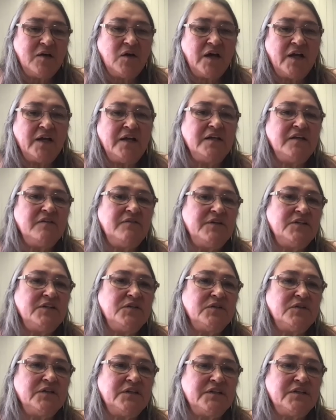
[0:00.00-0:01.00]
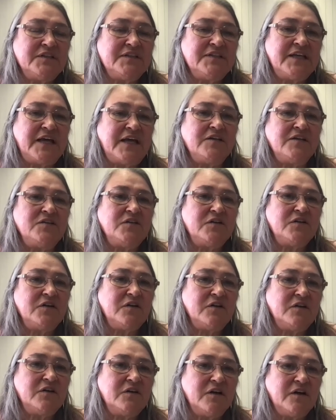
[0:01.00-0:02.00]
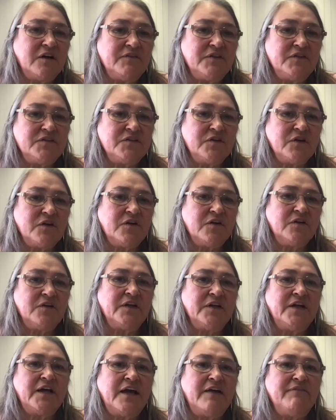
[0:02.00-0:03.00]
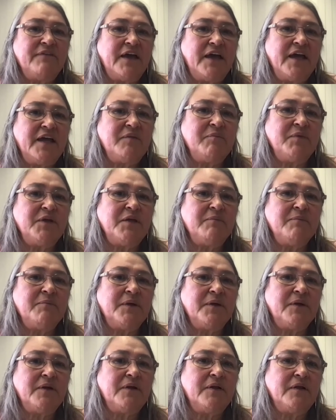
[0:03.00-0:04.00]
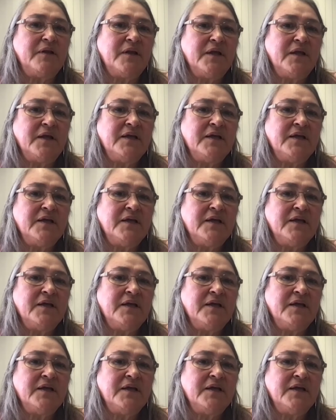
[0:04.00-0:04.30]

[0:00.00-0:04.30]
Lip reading: an individual in the center of the circle and have 8 people